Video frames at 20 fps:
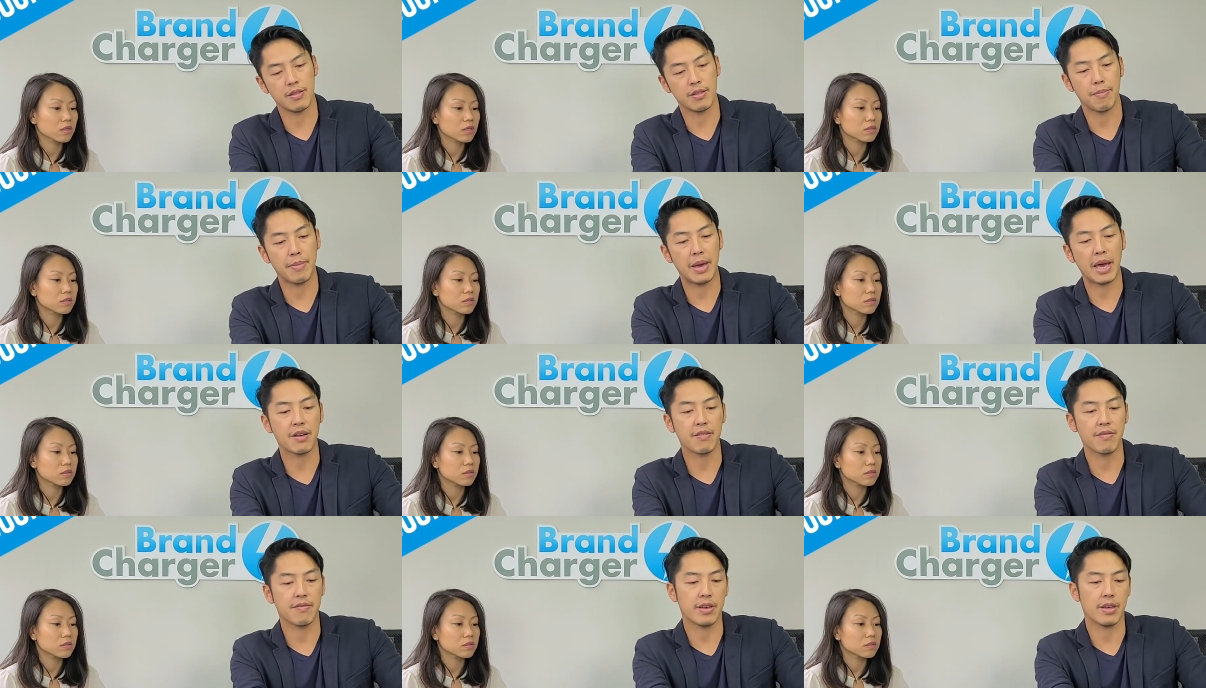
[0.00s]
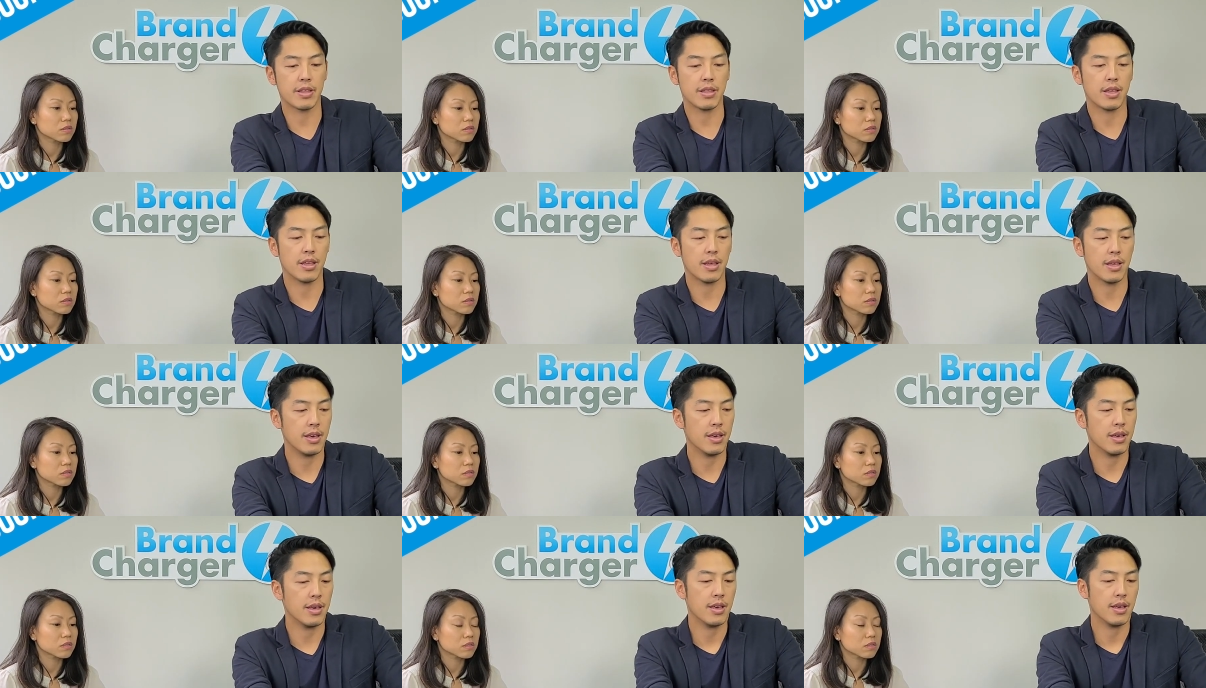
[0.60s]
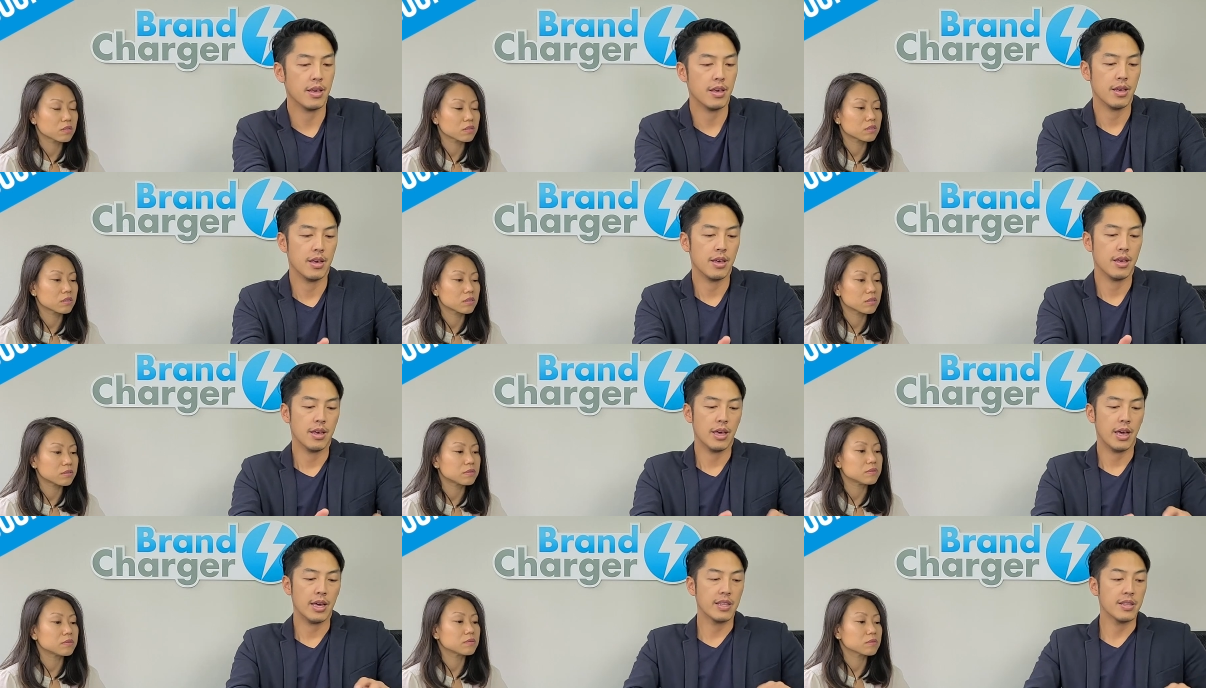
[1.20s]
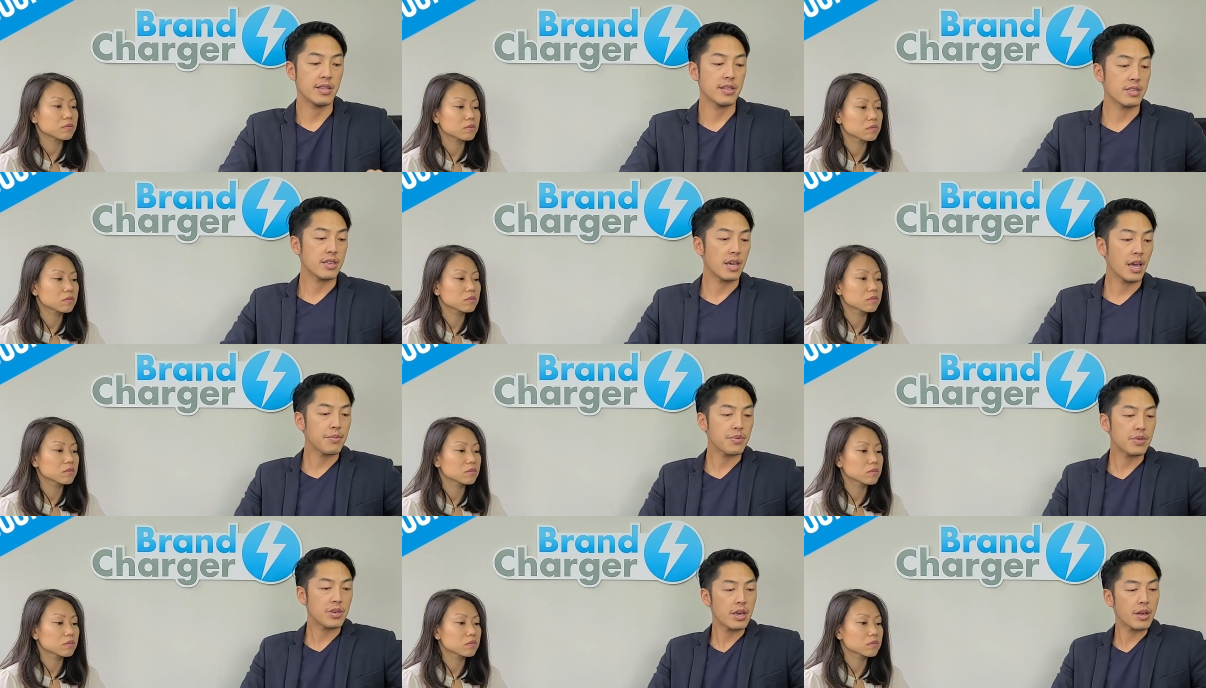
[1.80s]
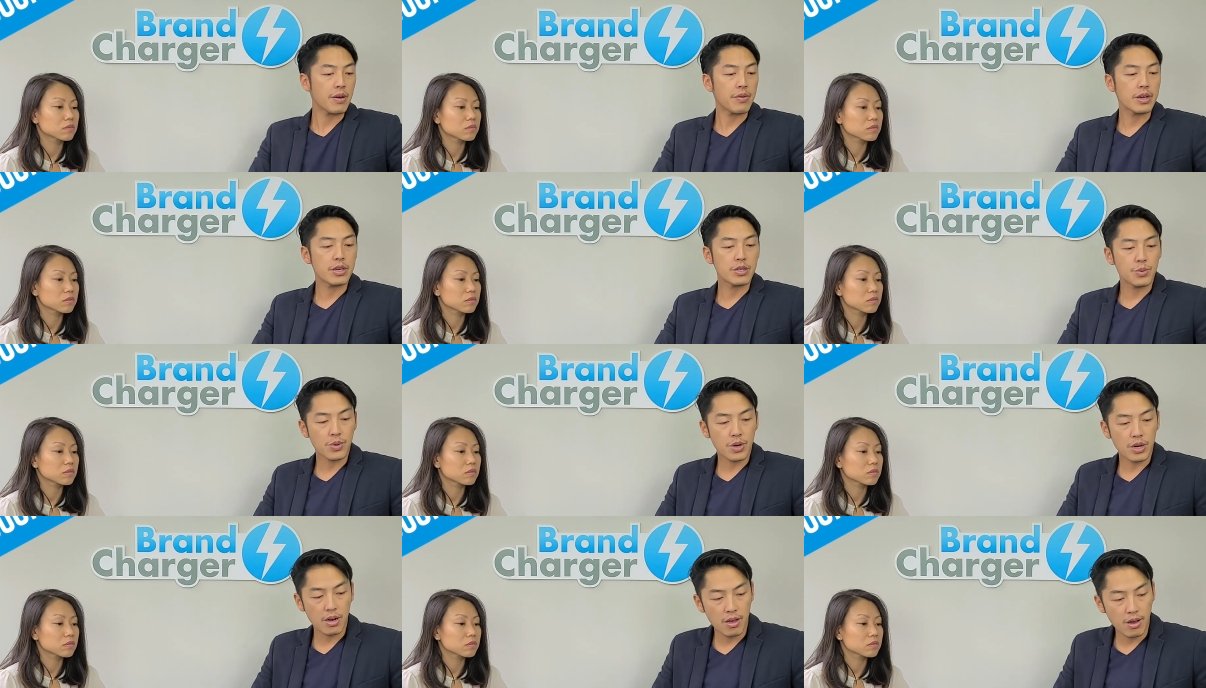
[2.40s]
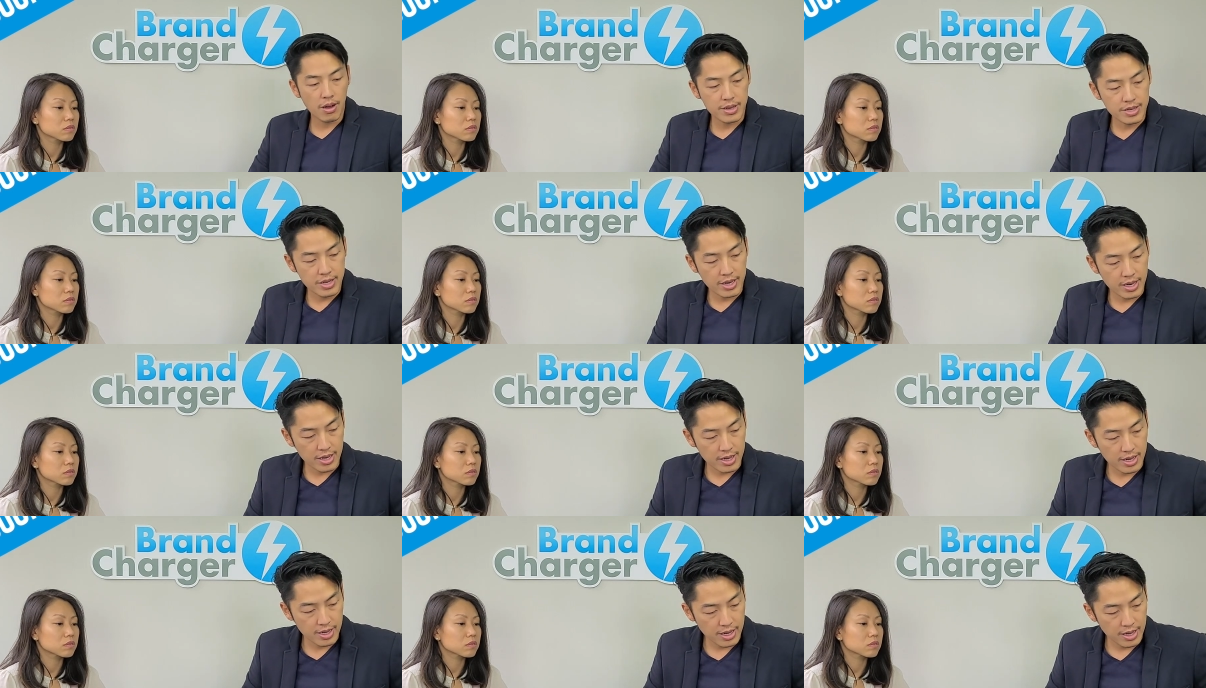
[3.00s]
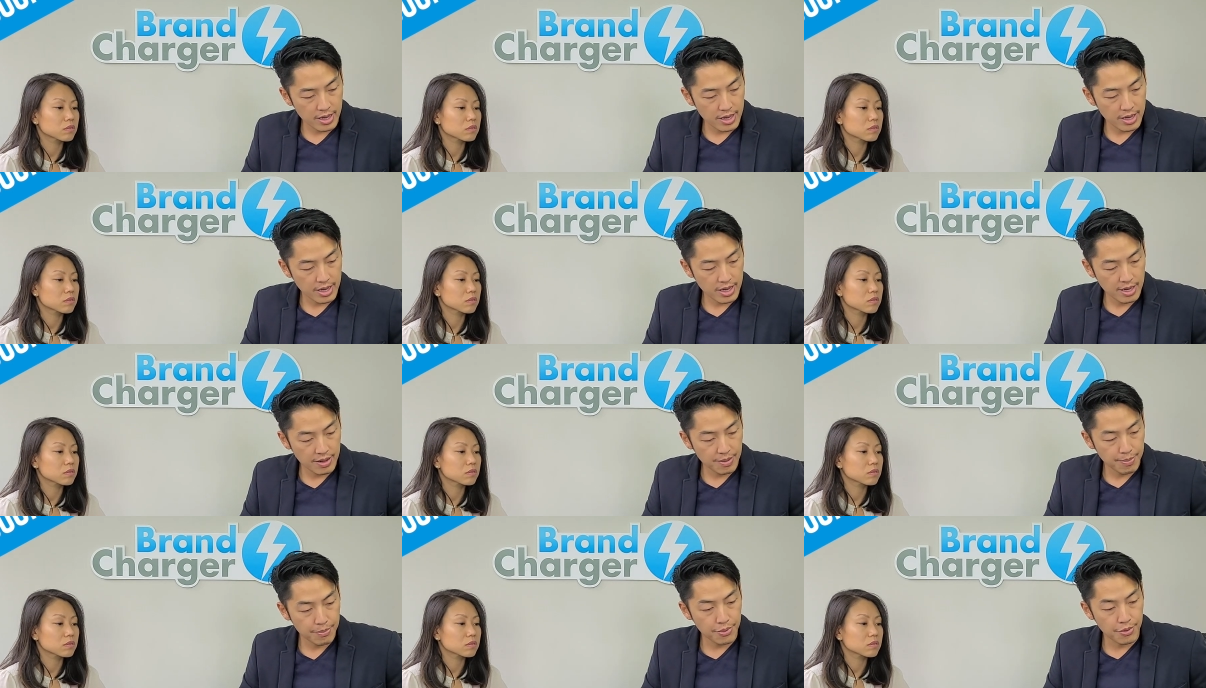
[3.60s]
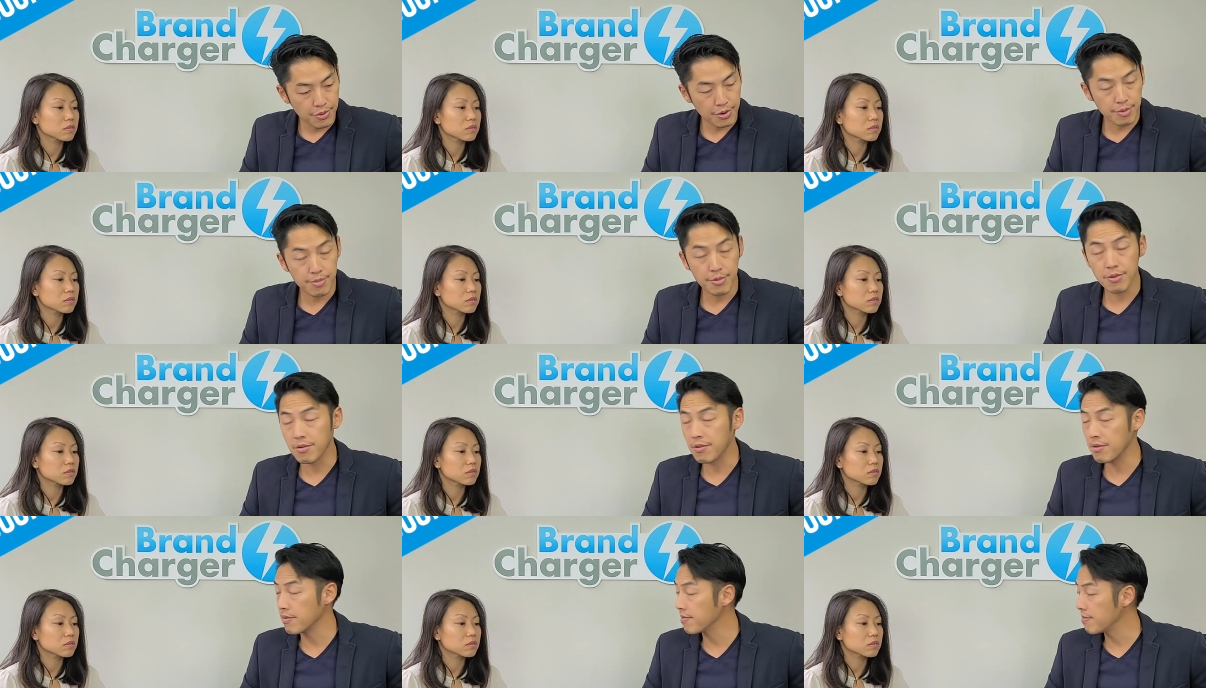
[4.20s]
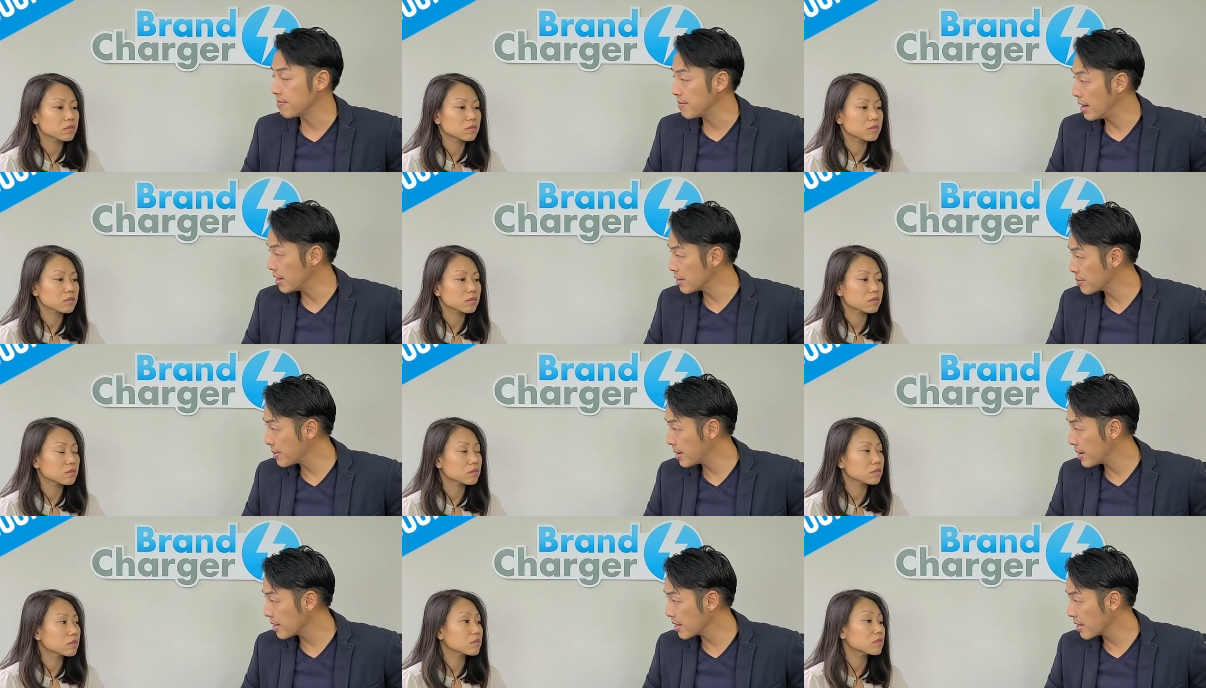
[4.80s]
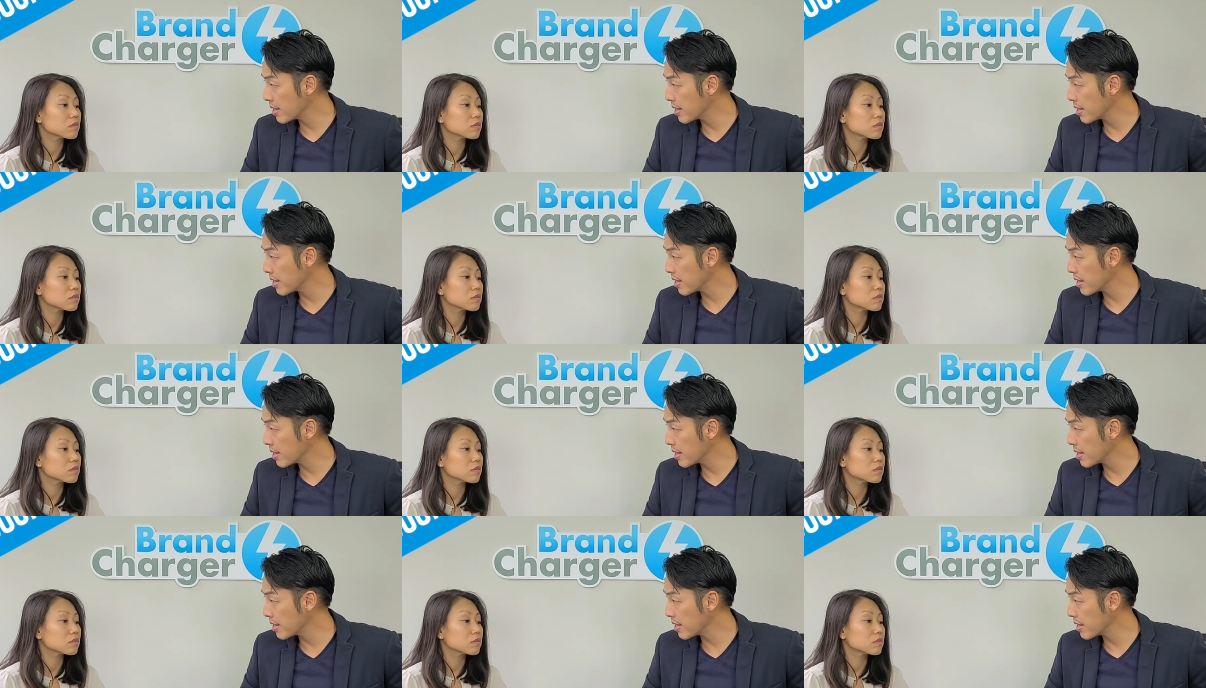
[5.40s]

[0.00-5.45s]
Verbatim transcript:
Speaker 1: the back of it. in the same series, we're launching a portable mousepad.